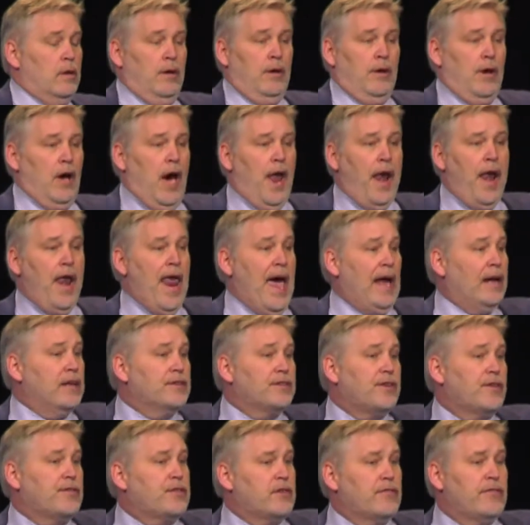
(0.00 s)

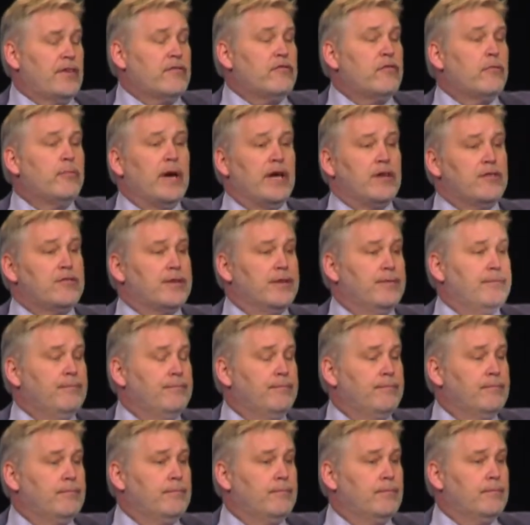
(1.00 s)
analysis of information.
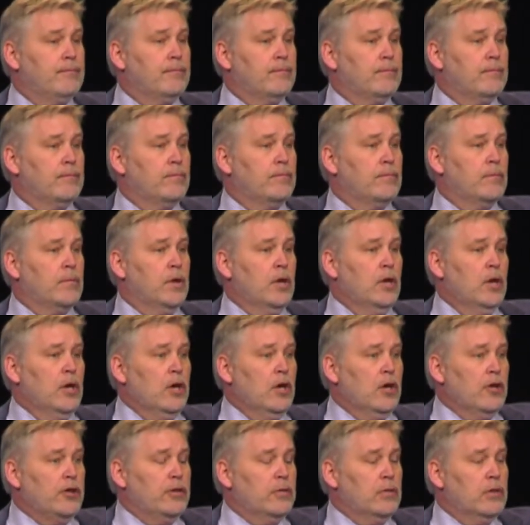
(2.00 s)

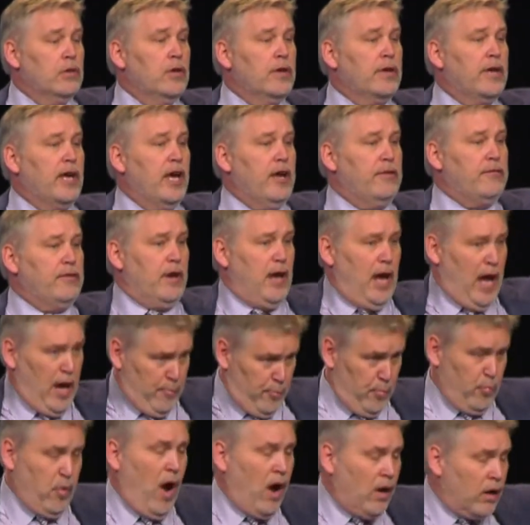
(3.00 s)
You look at
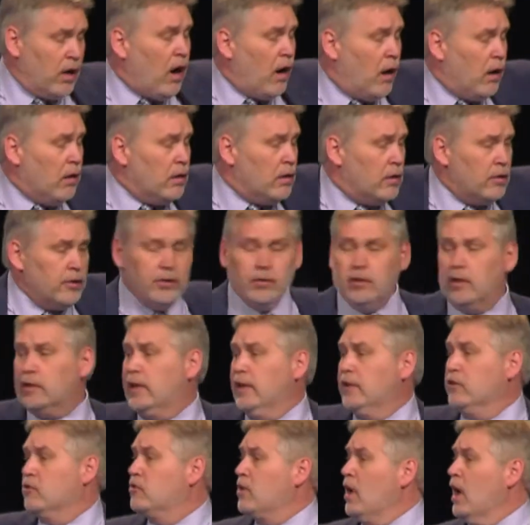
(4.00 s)
Broncar, you look
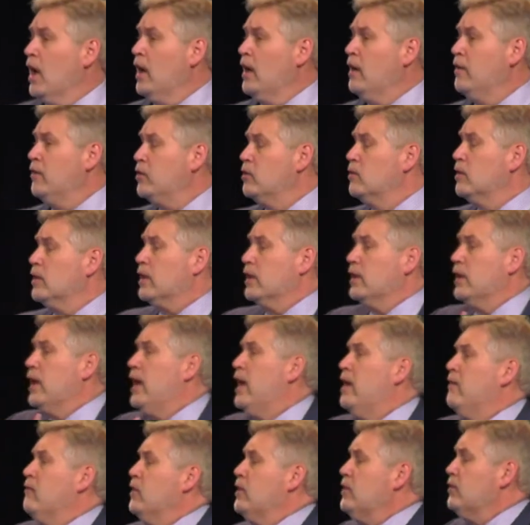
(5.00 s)
at John, you look at
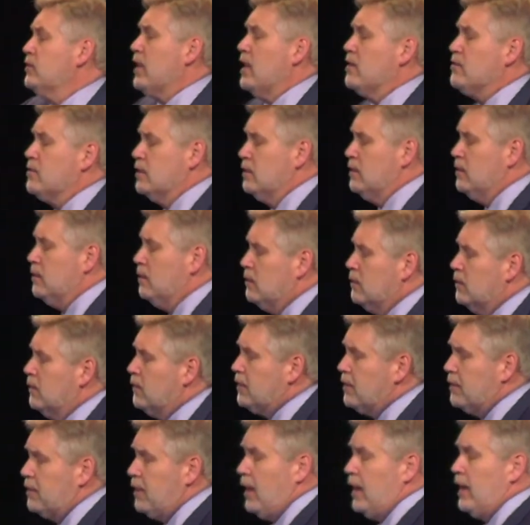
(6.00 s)
every session
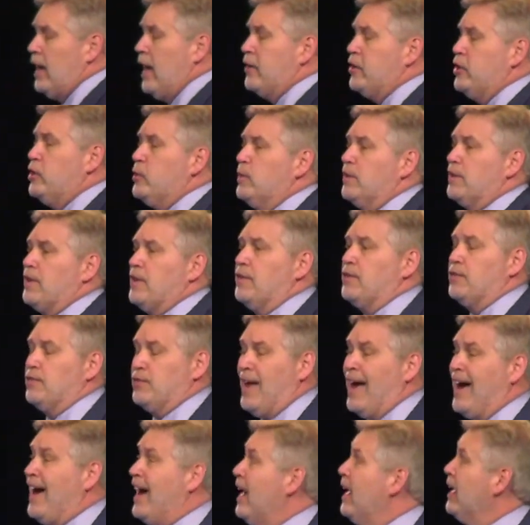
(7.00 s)
today, and you will
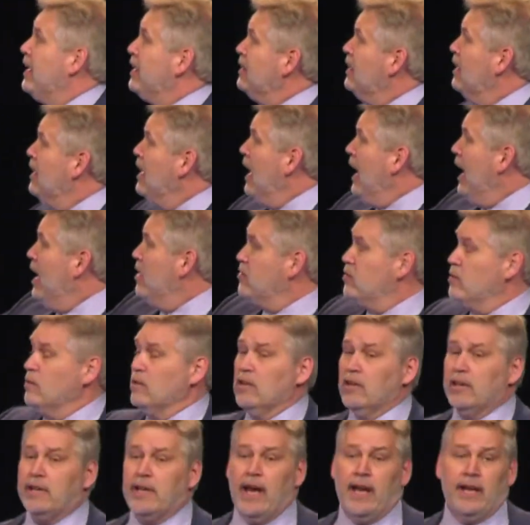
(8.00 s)
decide as you
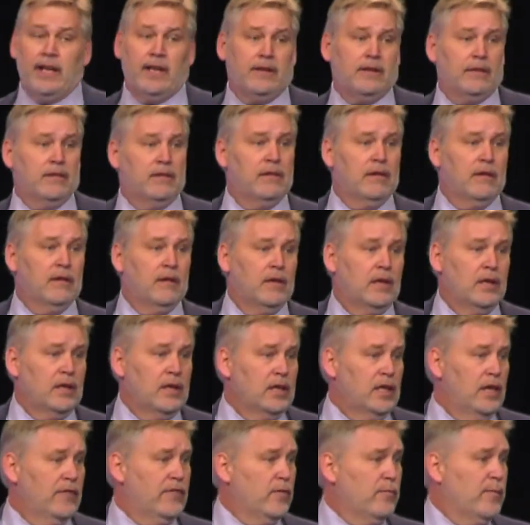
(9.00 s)
look at it
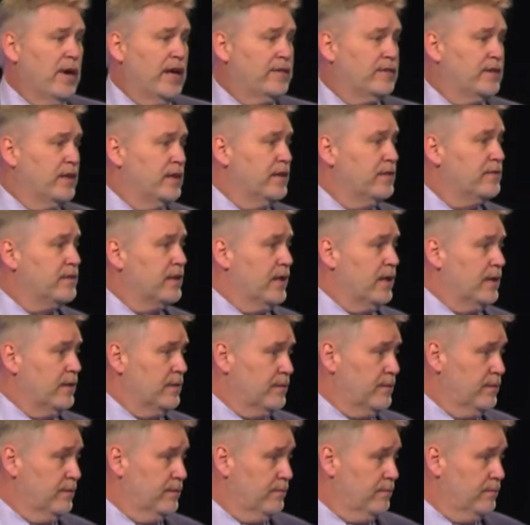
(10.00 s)
if it makes any sense.